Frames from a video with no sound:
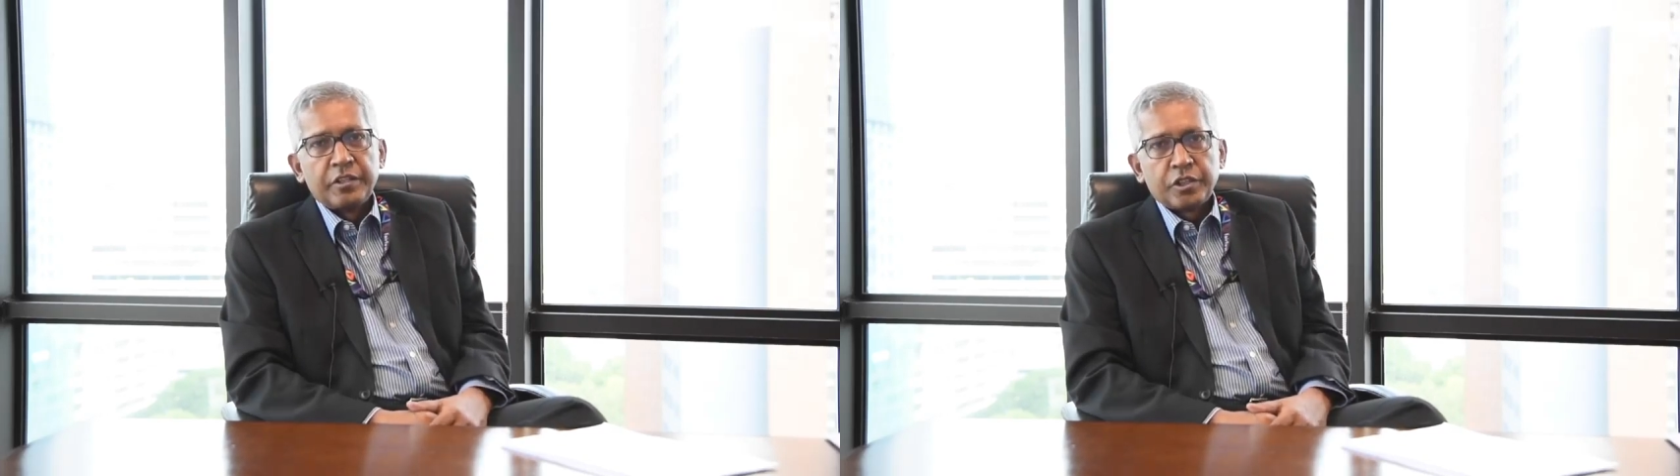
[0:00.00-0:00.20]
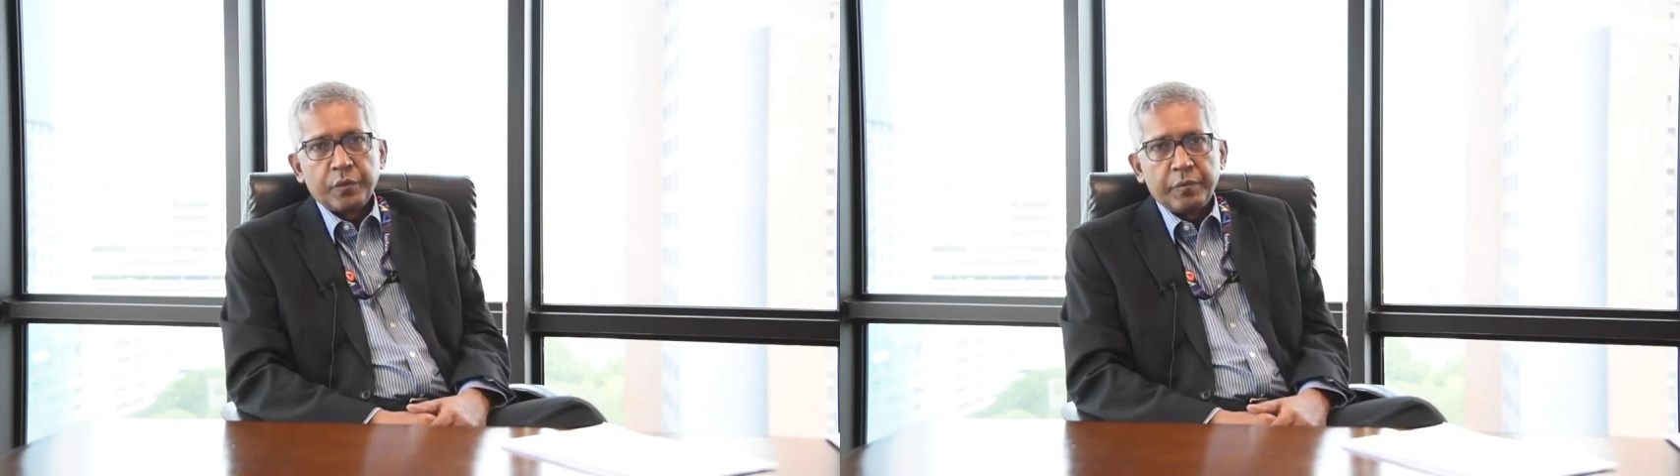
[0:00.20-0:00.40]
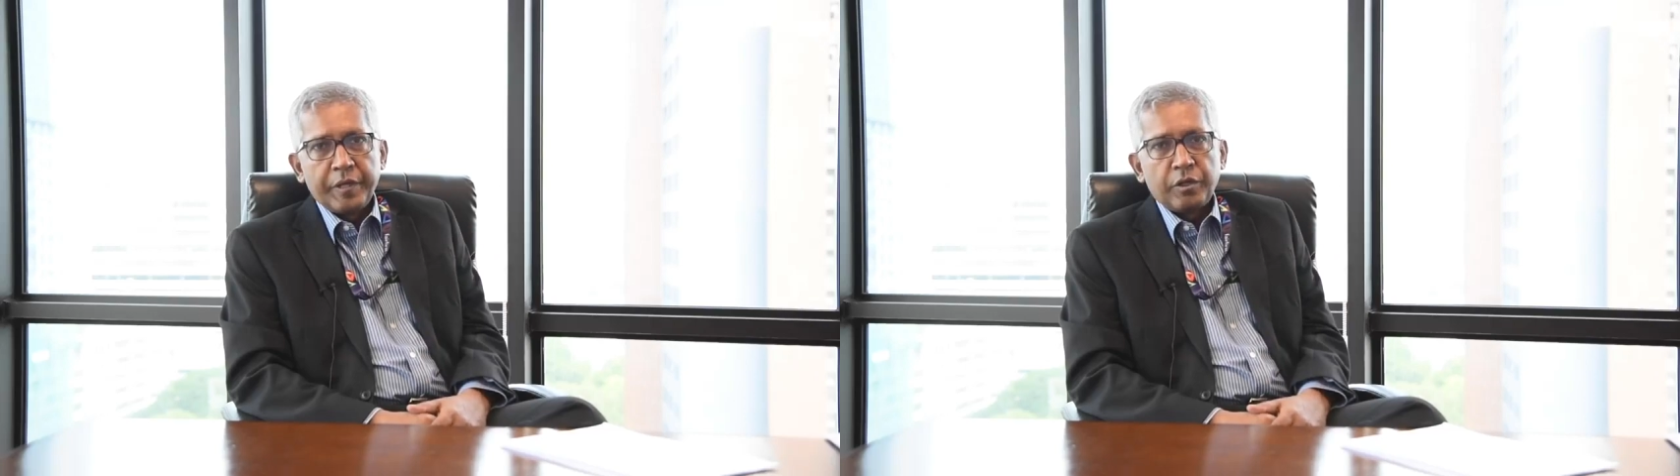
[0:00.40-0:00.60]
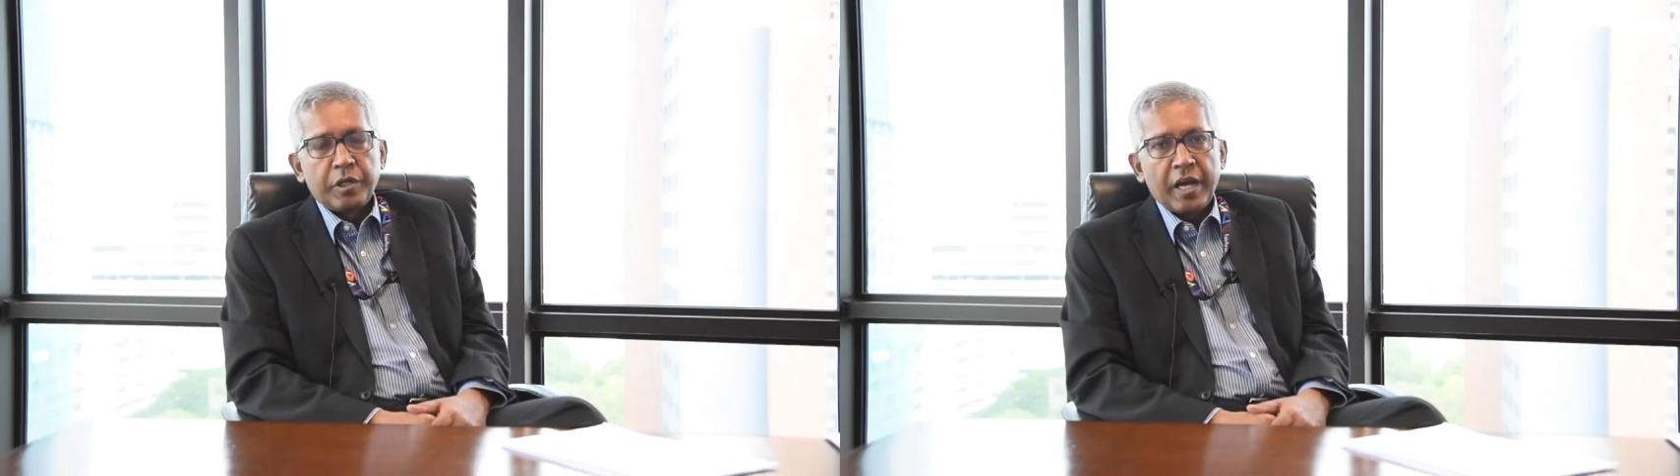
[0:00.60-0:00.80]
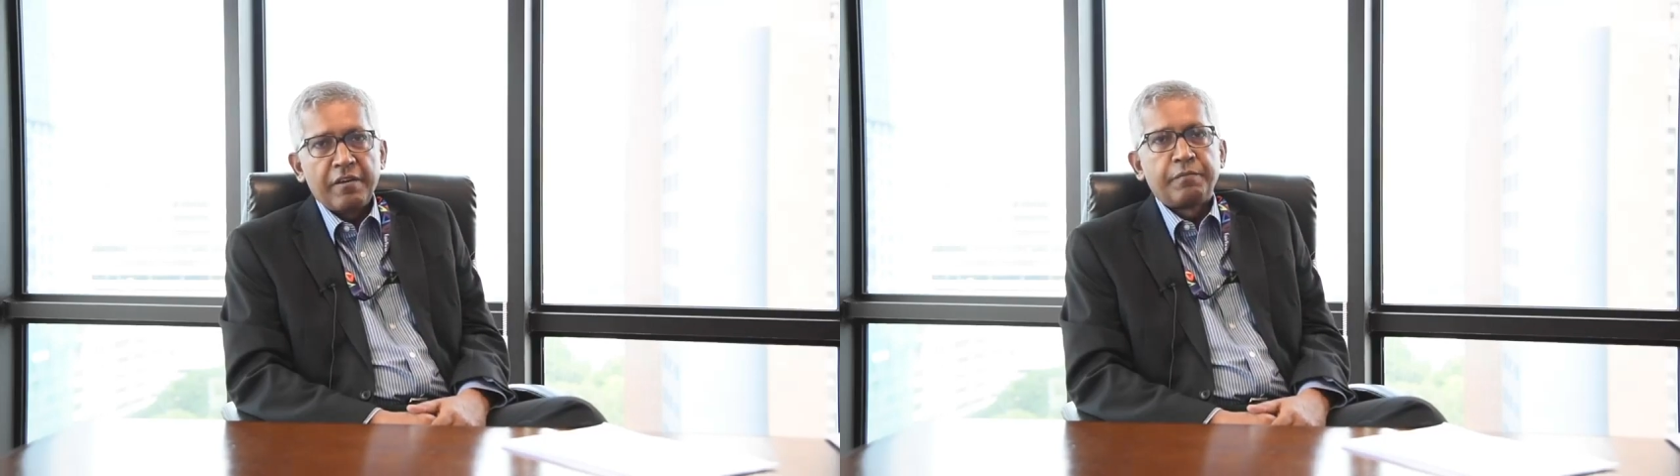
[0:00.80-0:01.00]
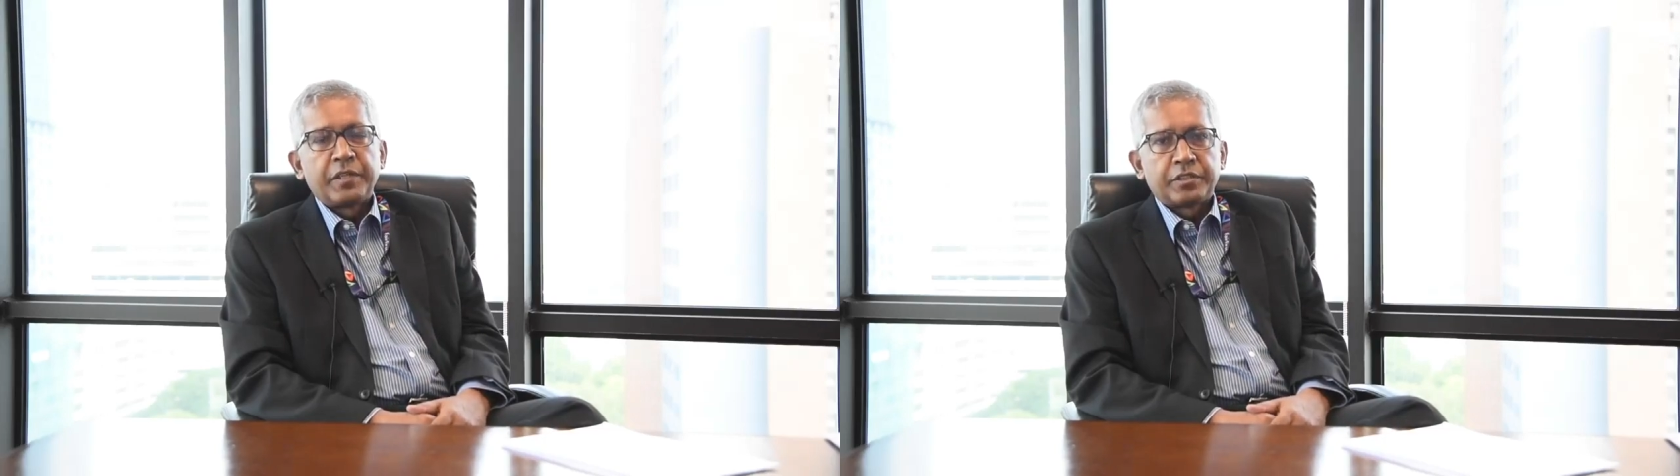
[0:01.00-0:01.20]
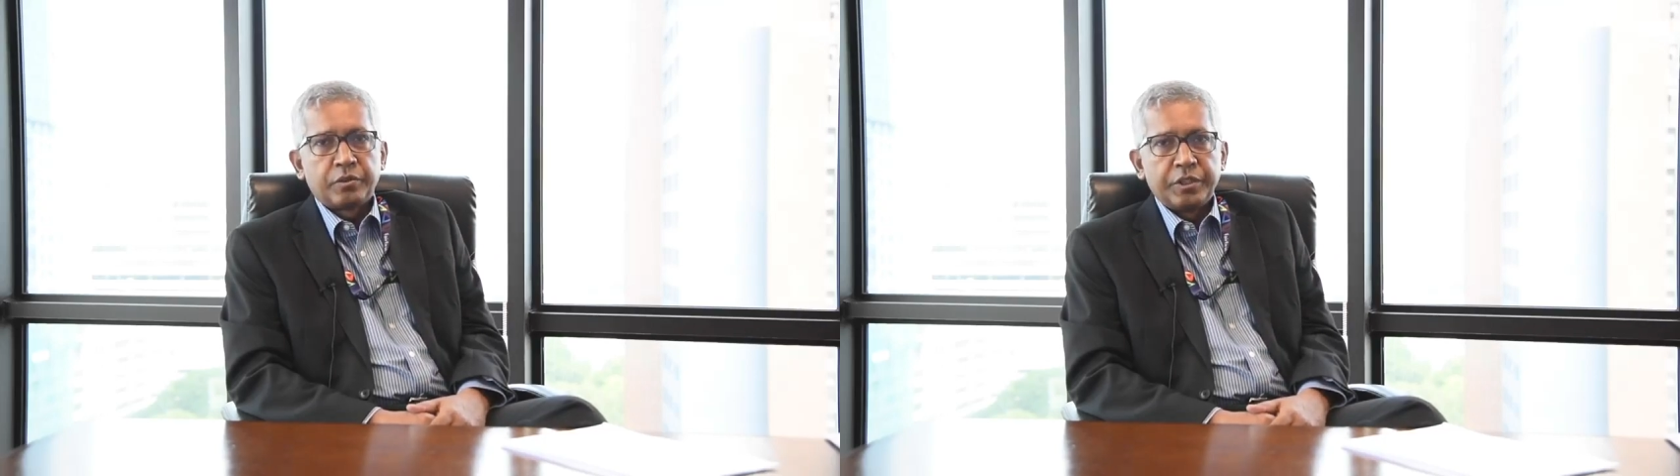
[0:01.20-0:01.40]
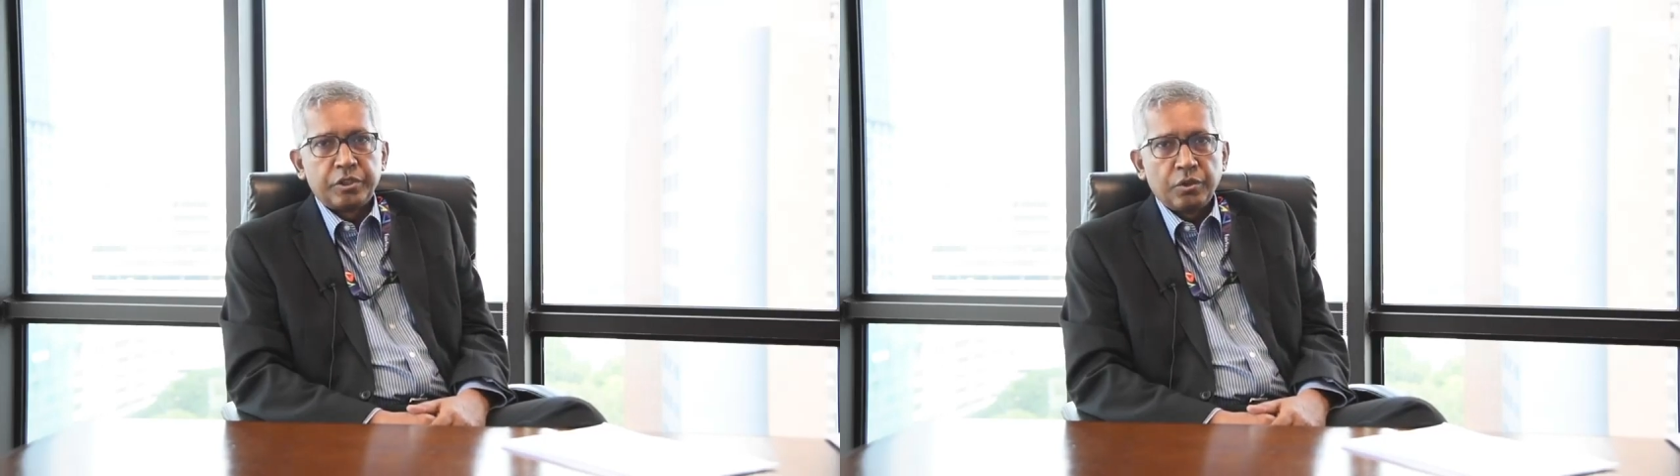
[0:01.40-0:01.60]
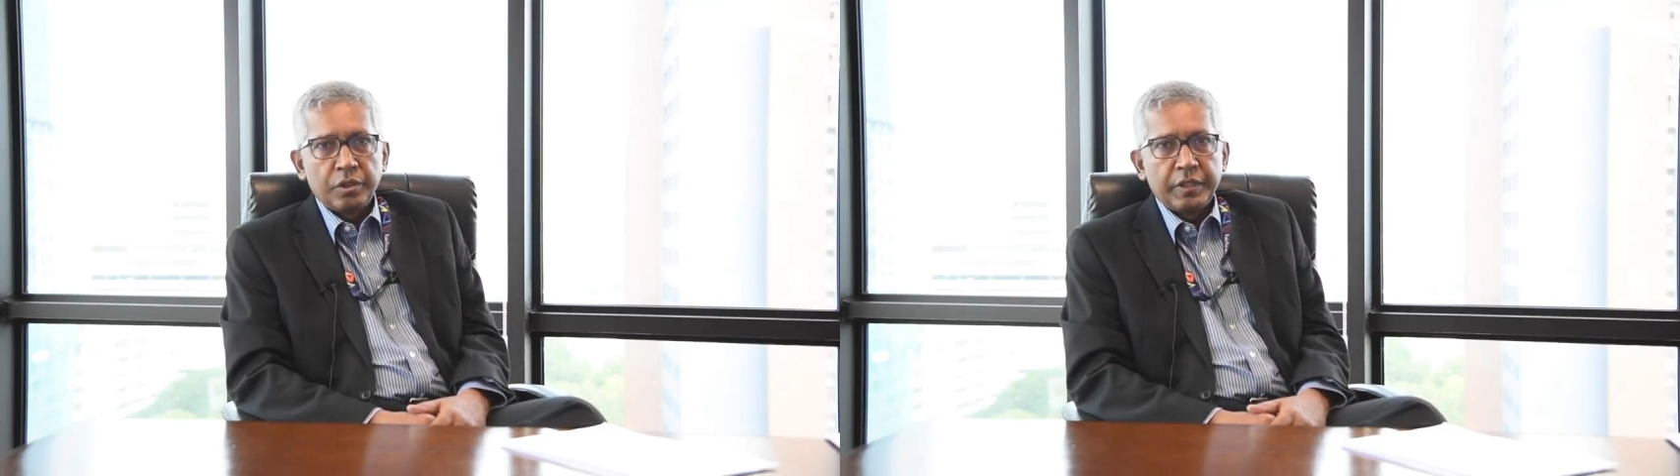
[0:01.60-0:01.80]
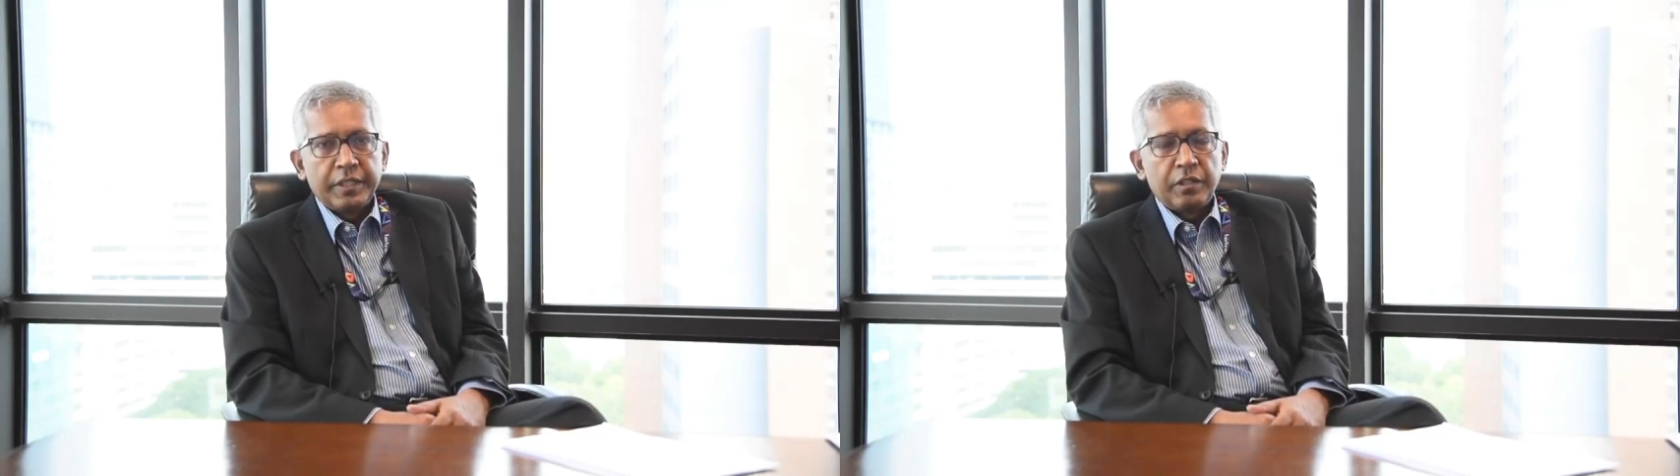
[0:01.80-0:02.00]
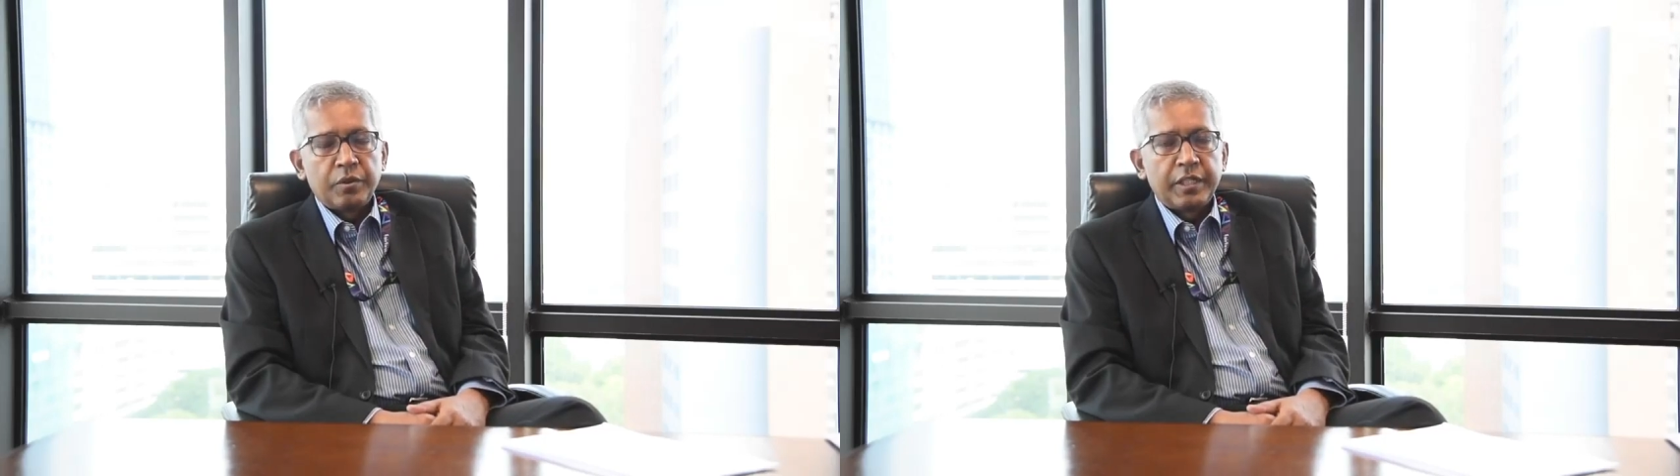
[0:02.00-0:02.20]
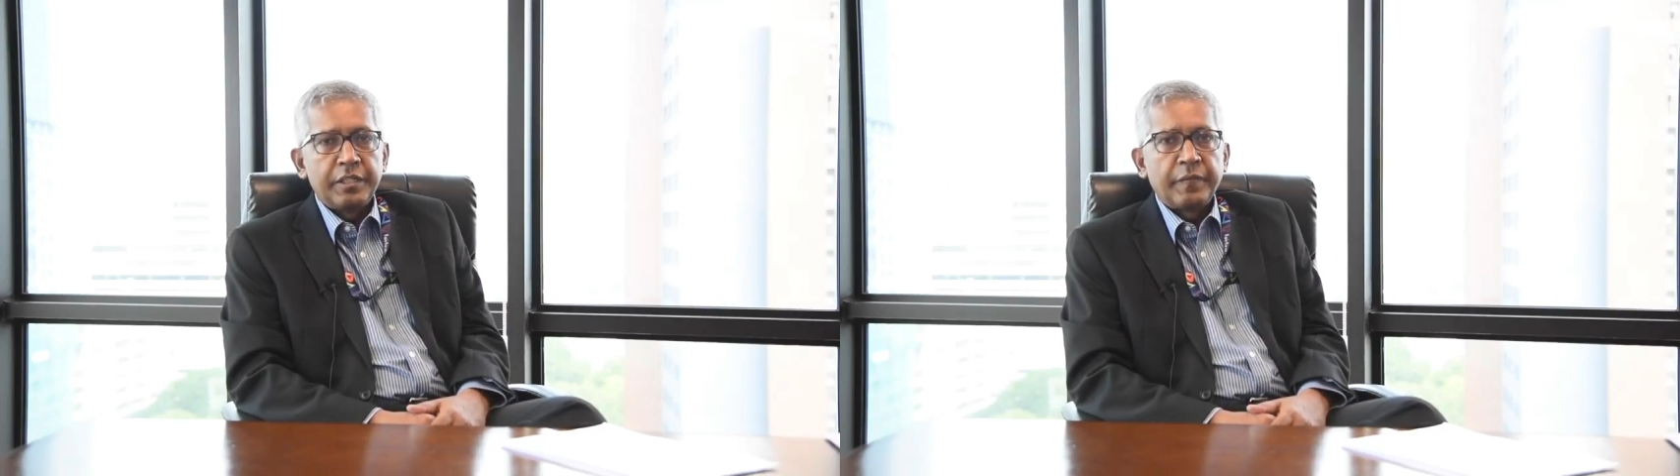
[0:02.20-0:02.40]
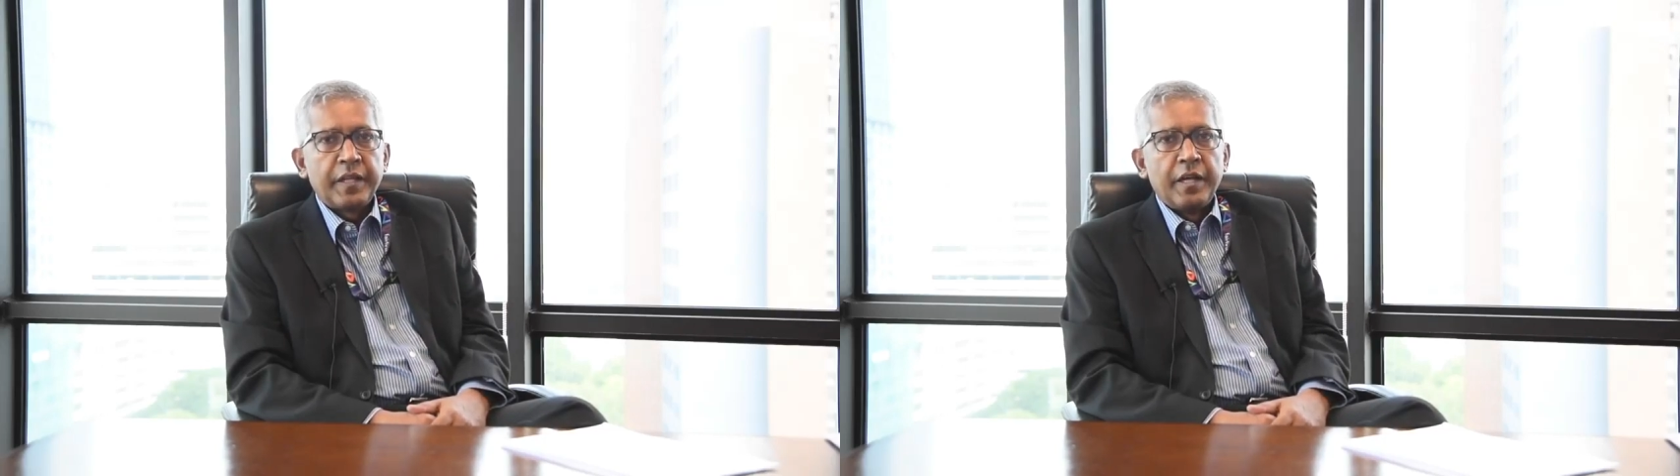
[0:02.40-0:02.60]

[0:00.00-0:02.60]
so we may not have much to insure here locally.